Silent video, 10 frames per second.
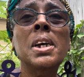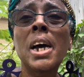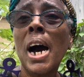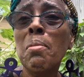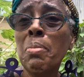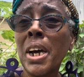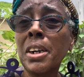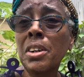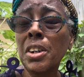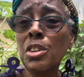I'm not
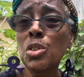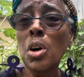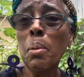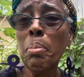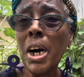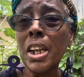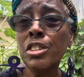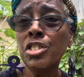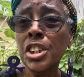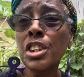going to do
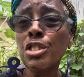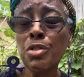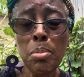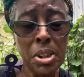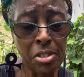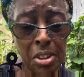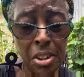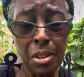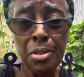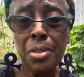apologetics for
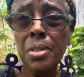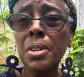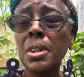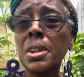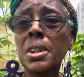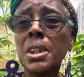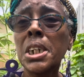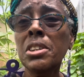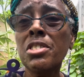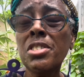myself
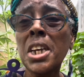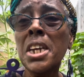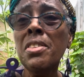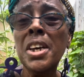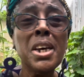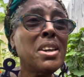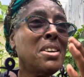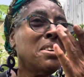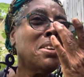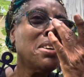and say that
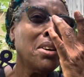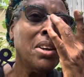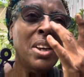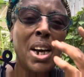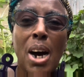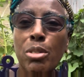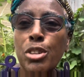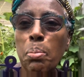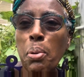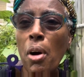I was a
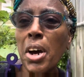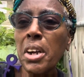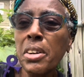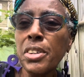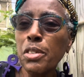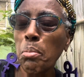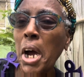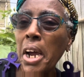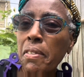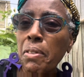product of
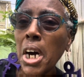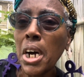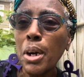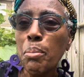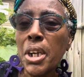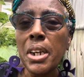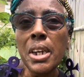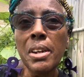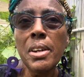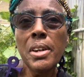my
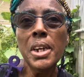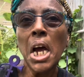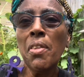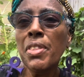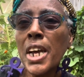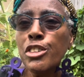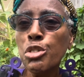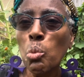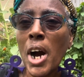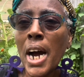environment and that's
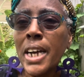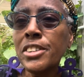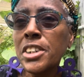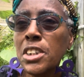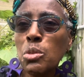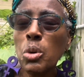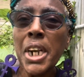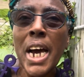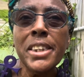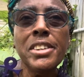why I did what
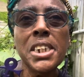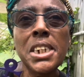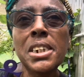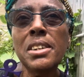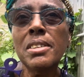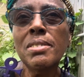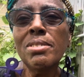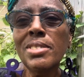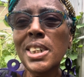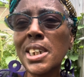I did.
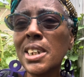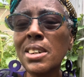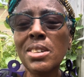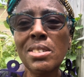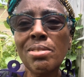Nah,